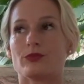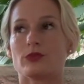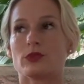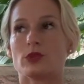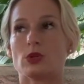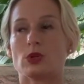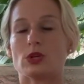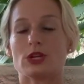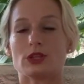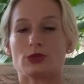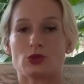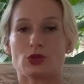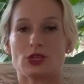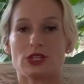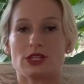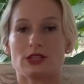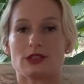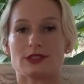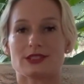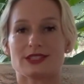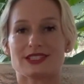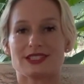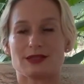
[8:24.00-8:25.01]
you are treating
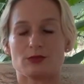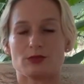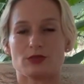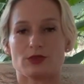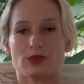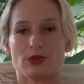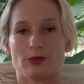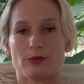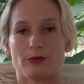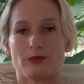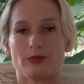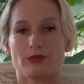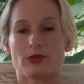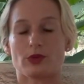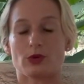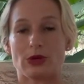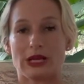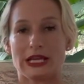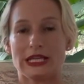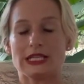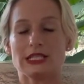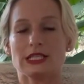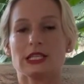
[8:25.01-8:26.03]
the symptom,
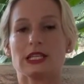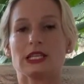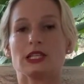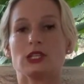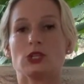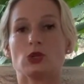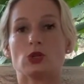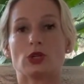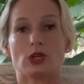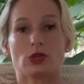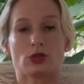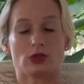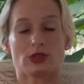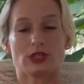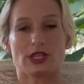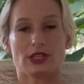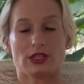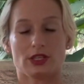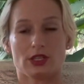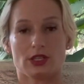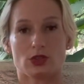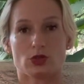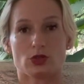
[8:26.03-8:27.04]
right? You are not
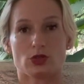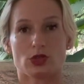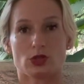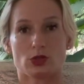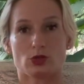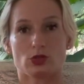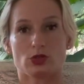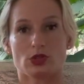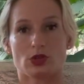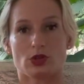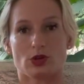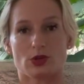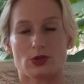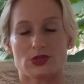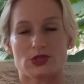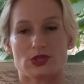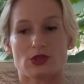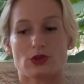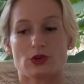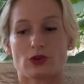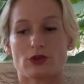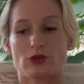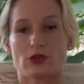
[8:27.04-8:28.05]
getting into the root cause.
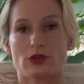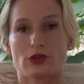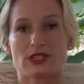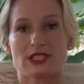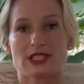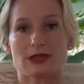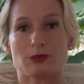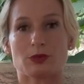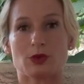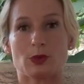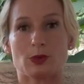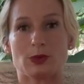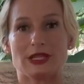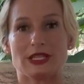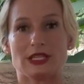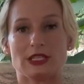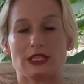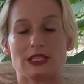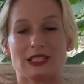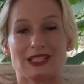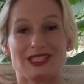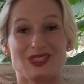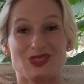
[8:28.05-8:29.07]
Or for example, with the
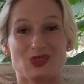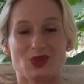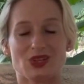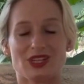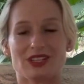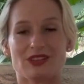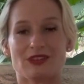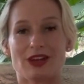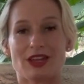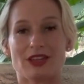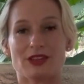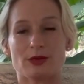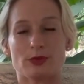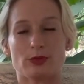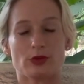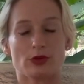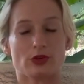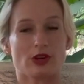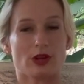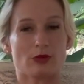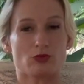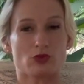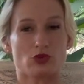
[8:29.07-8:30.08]
knee, you can run the
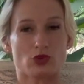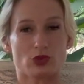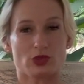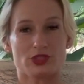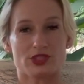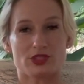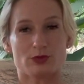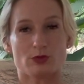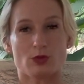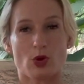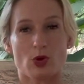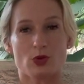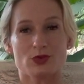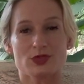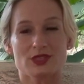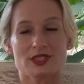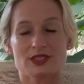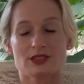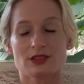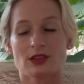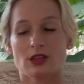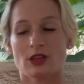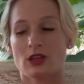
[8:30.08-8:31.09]
program joints, bones,
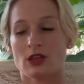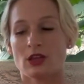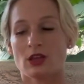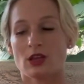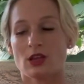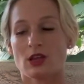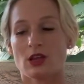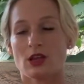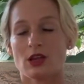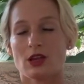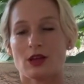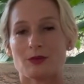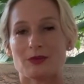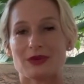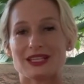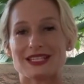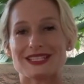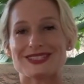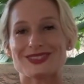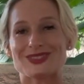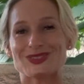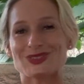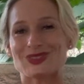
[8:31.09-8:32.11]
but it's
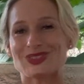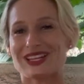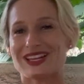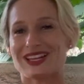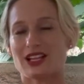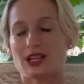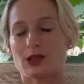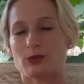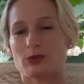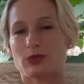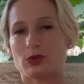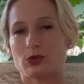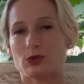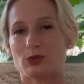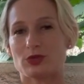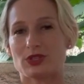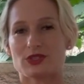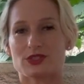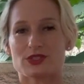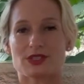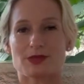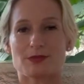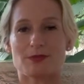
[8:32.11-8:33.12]
not going to help you,
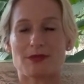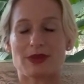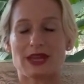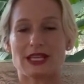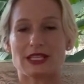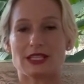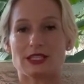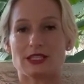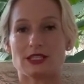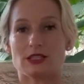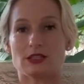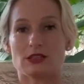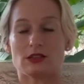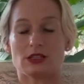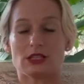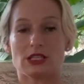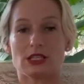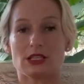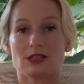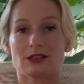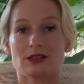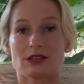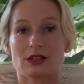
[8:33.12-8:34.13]
because the pain in the
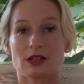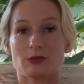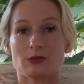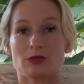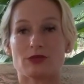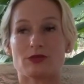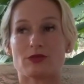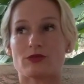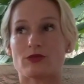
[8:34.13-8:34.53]
knee can be